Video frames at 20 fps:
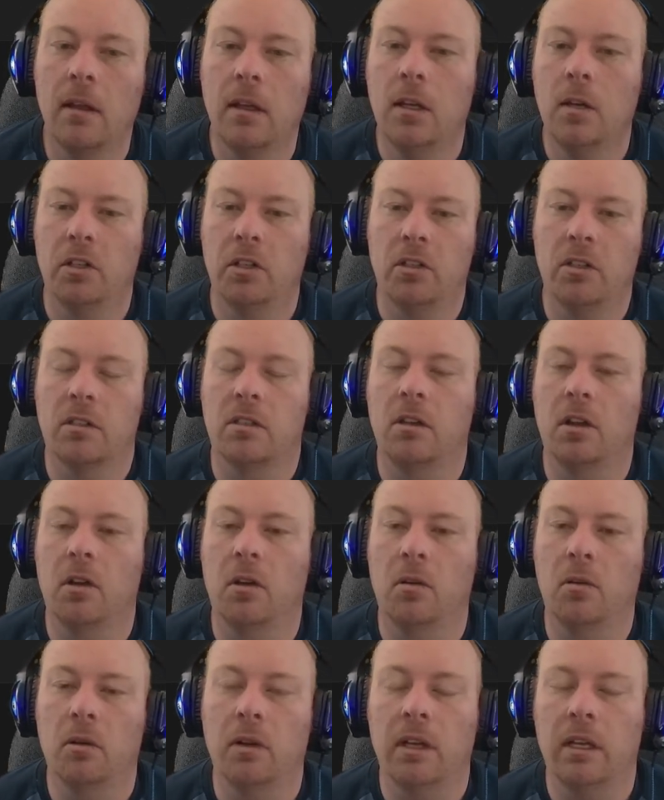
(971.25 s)
But just
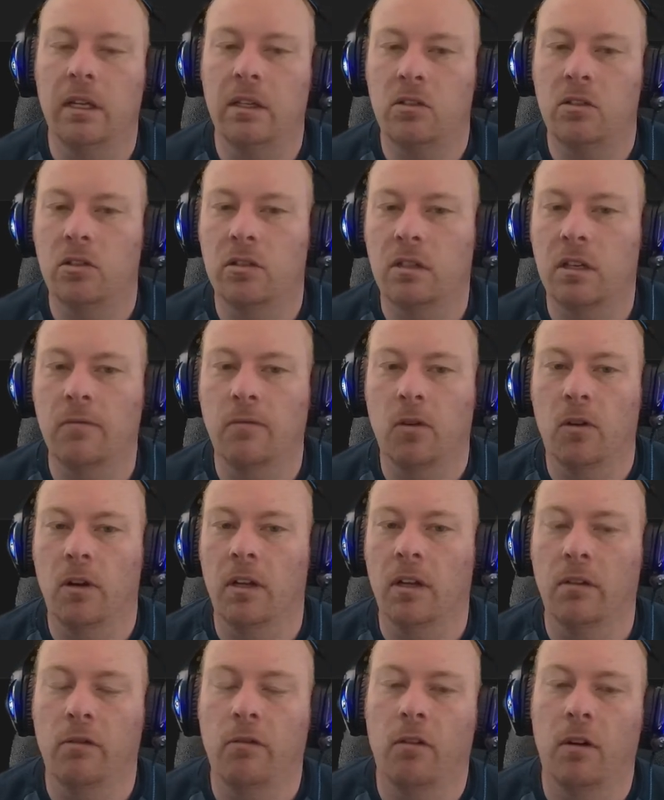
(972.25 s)
know it's just
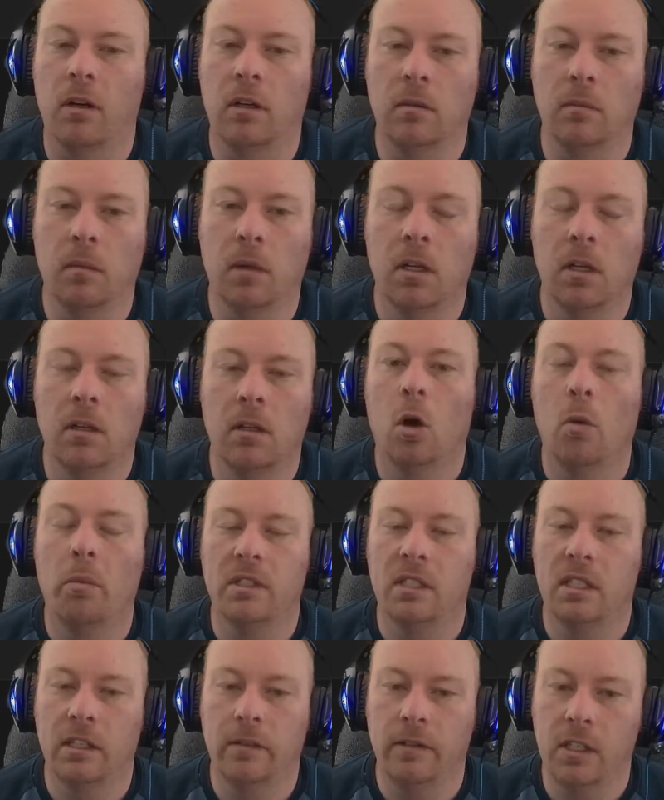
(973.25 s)
converting from
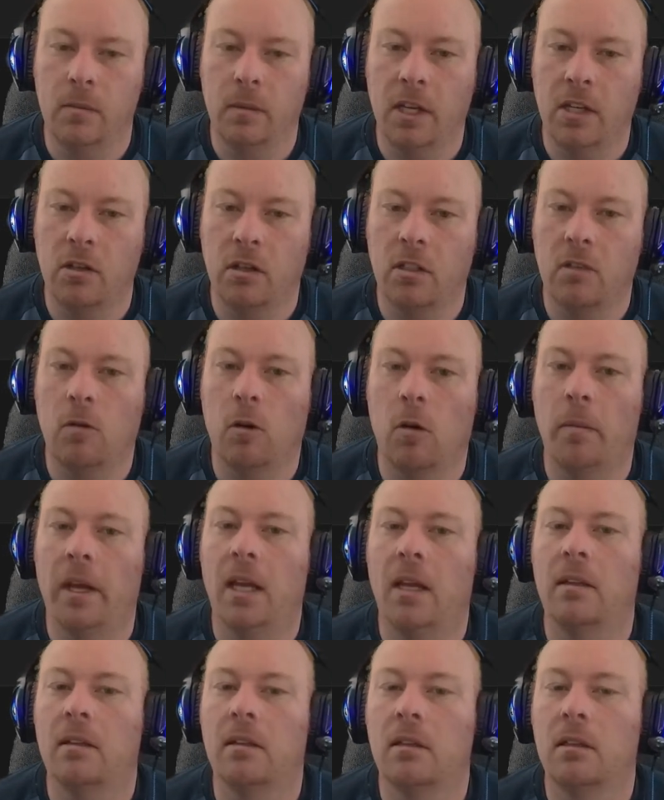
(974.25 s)
OpenCV matrix
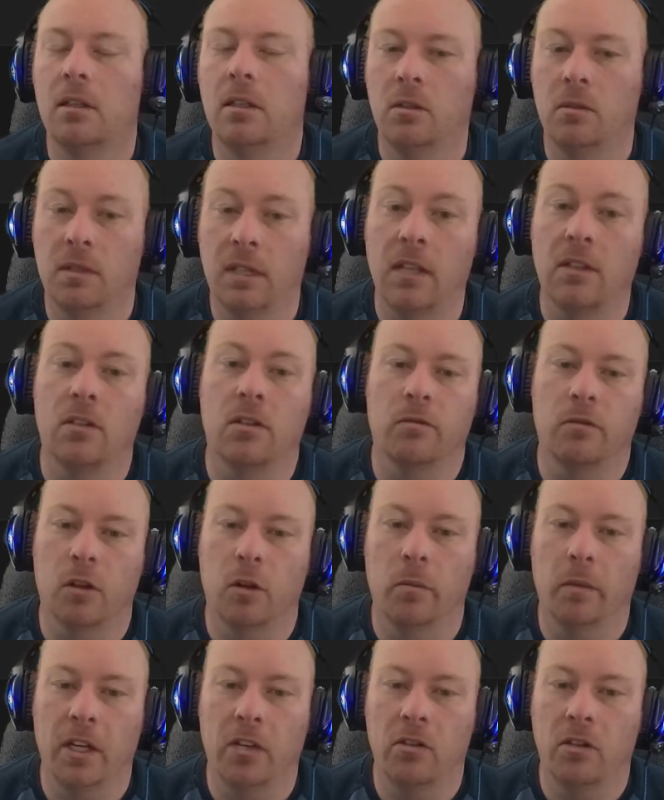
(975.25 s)
format to TensorFlow
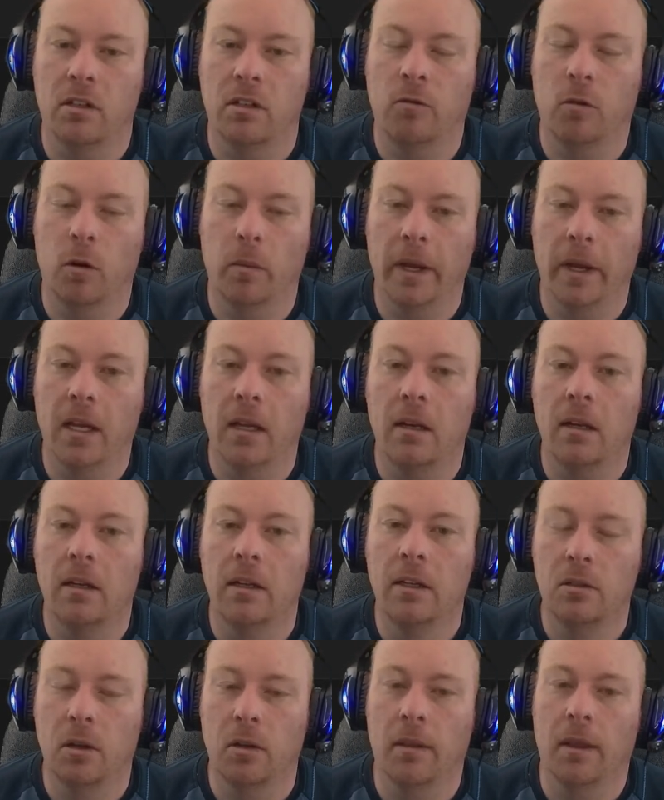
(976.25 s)
matrix format
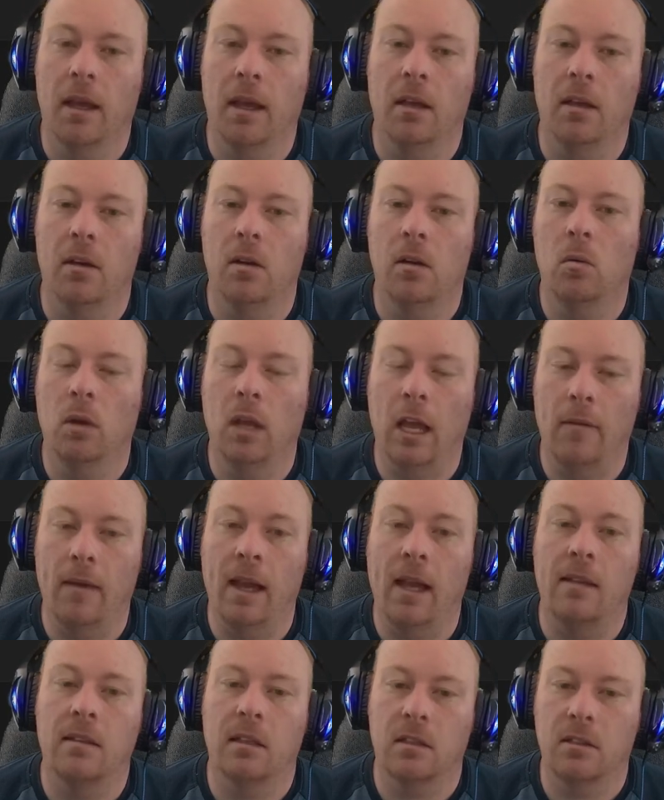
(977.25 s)
so that we have
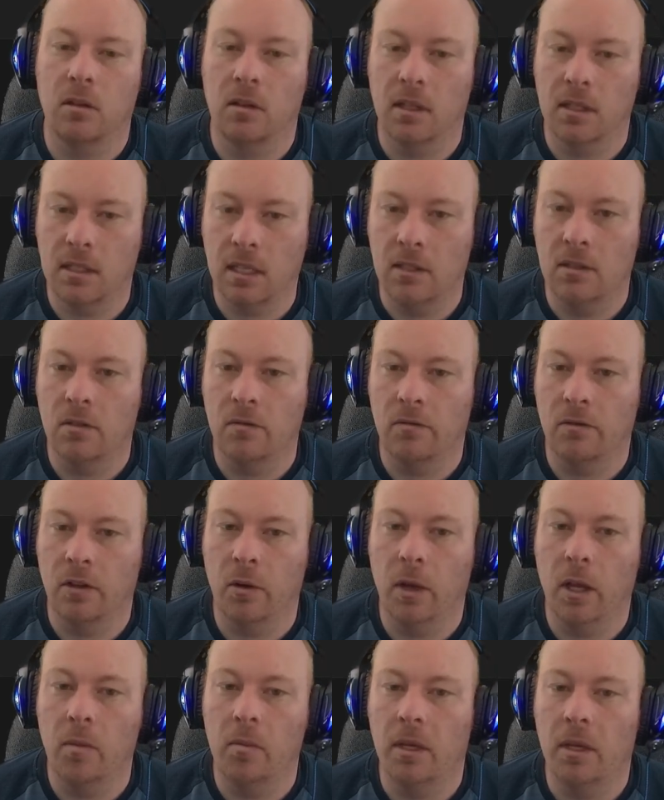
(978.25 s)
access to the
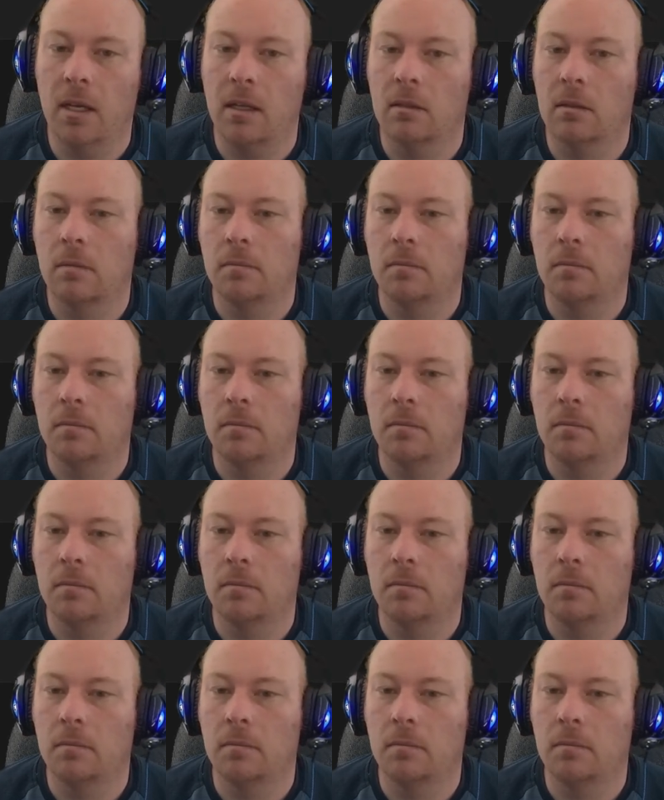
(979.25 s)
TensorFlow APIs.